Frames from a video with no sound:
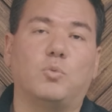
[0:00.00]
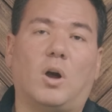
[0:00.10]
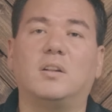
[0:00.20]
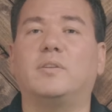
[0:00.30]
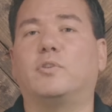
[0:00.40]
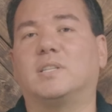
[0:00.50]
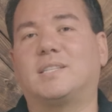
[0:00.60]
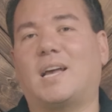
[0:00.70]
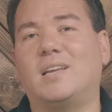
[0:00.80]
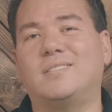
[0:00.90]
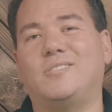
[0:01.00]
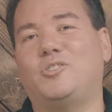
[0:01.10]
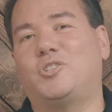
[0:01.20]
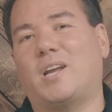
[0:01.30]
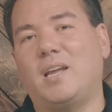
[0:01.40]
We're all different sizes,
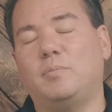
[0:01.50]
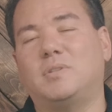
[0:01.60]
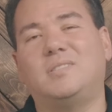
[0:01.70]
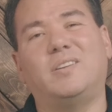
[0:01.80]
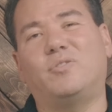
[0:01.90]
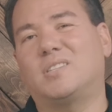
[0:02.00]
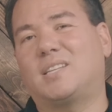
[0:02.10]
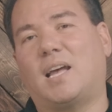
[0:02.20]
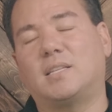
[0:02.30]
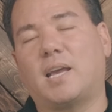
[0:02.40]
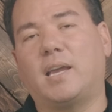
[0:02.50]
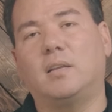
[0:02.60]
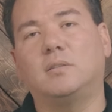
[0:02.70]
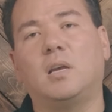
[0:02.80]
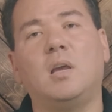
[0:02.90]
shapes, different size
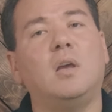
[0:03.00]
hands.